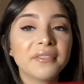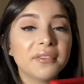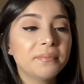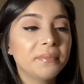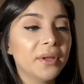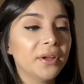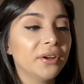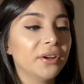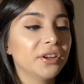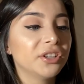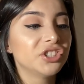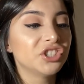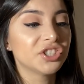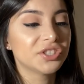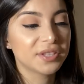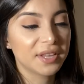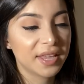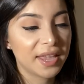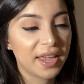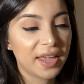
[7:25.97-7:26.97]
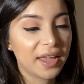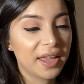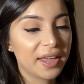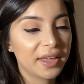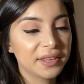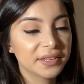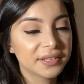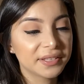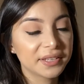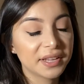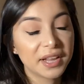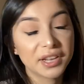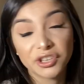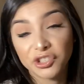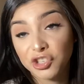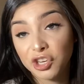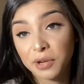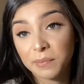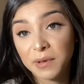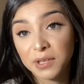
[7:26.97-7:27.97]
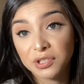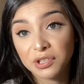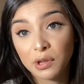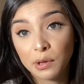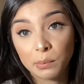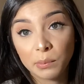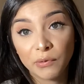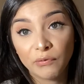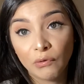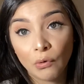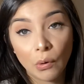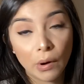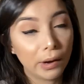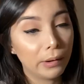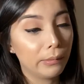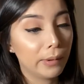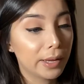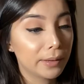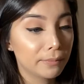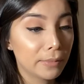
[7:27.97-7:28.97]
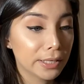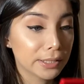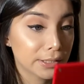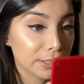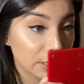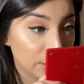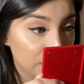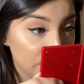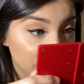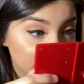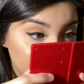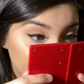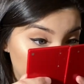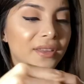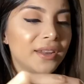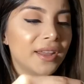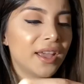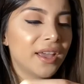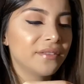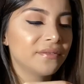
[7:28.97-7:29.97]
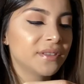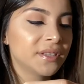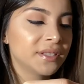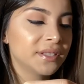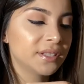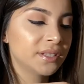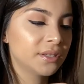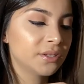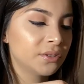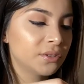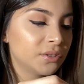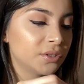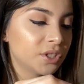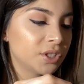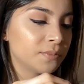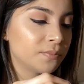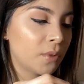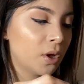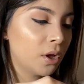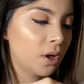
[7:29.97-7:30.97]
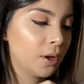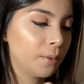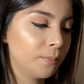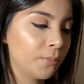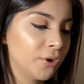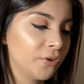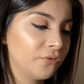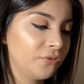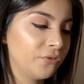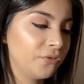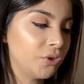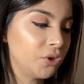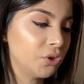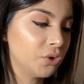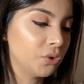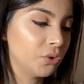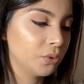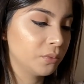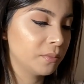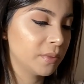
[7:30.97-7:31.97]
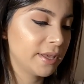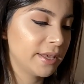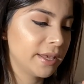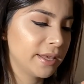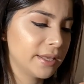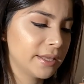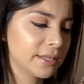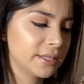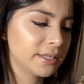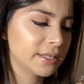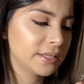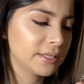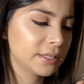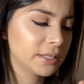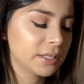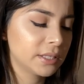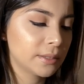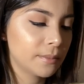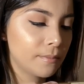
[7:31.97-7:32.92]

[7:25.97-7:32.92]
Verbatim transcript: a mirror just in case. Gotta check myself before I wreck myself. And I have this little small perfume. It's